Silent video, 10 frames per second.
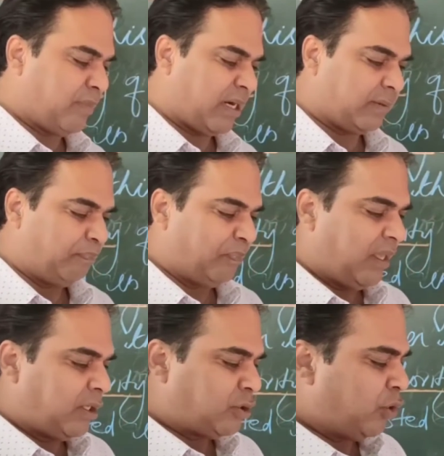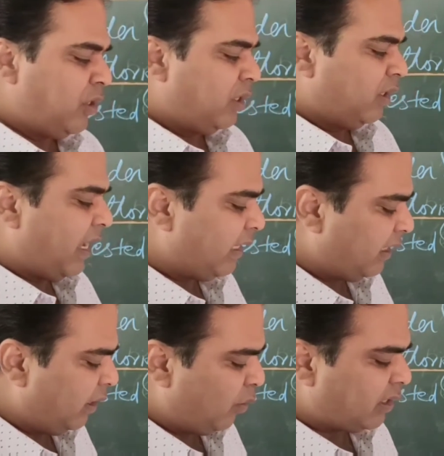part. So
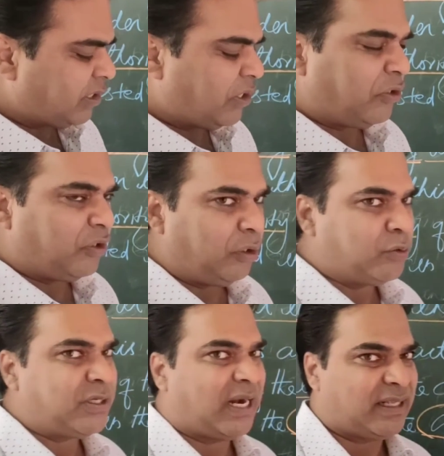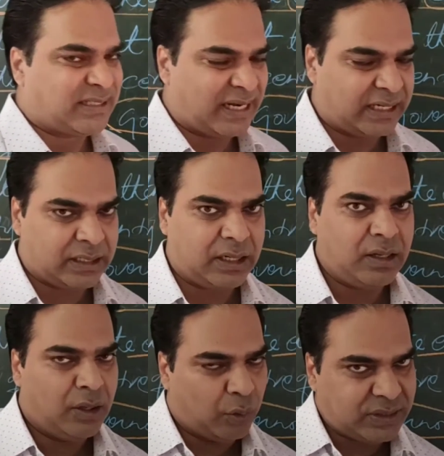diarchy was introduced at the
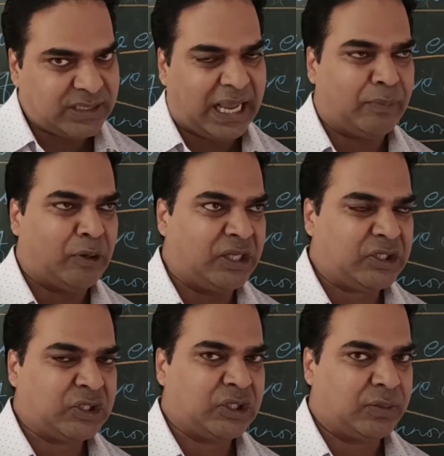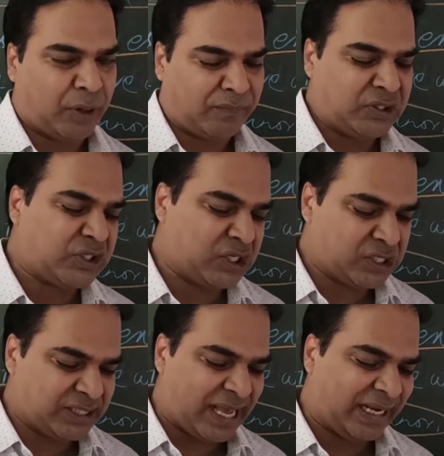center, which abolished
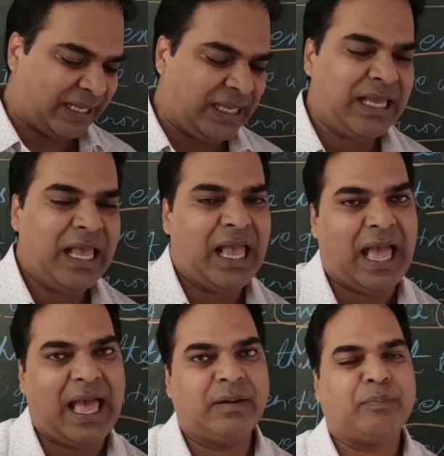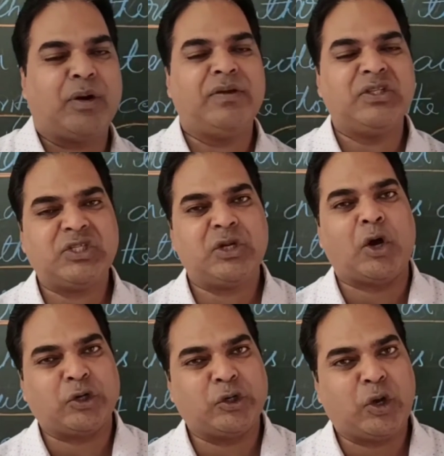provincial diarchy, and provincial
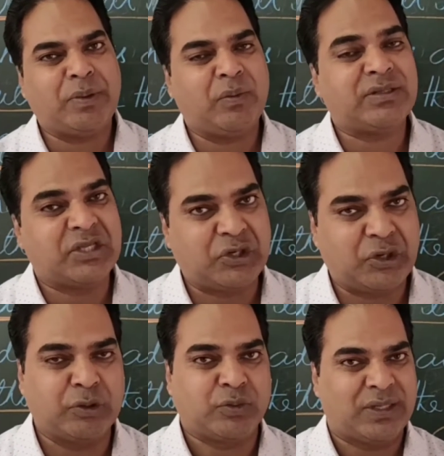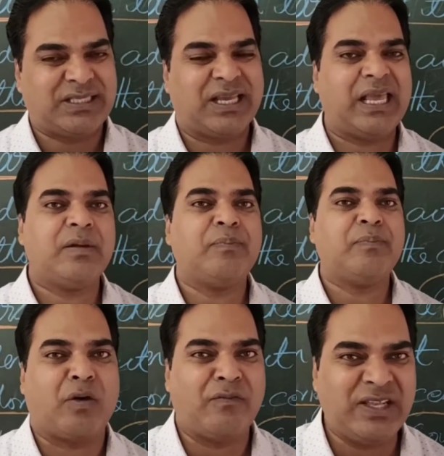autonomy was introduced. Once again,
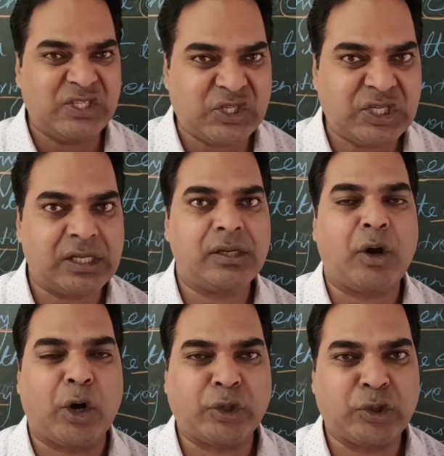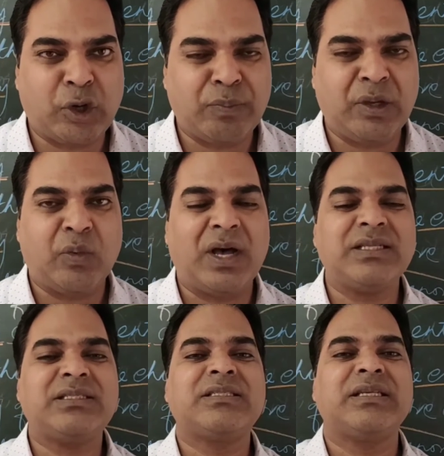provincial autonomy
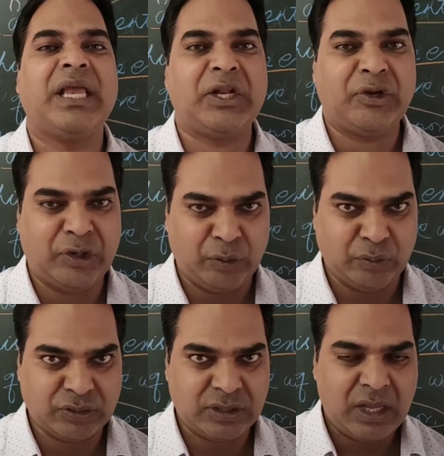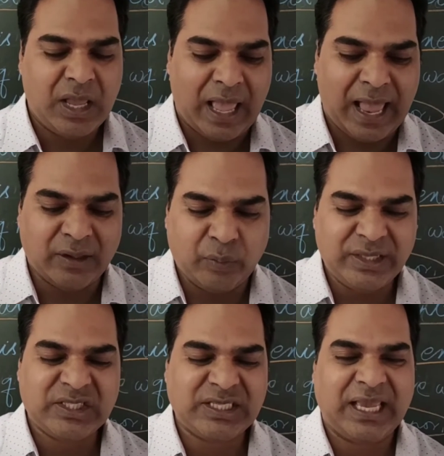was introduced, and
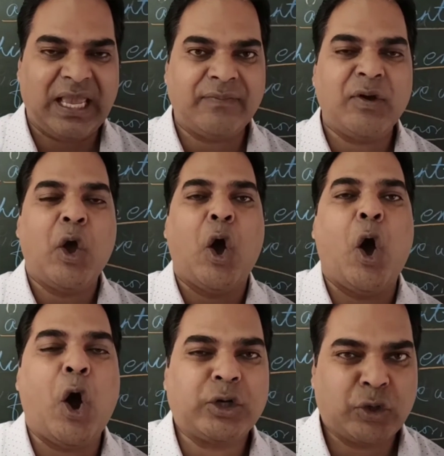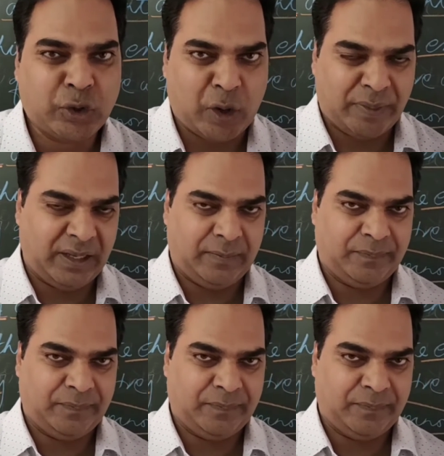which gave autonomy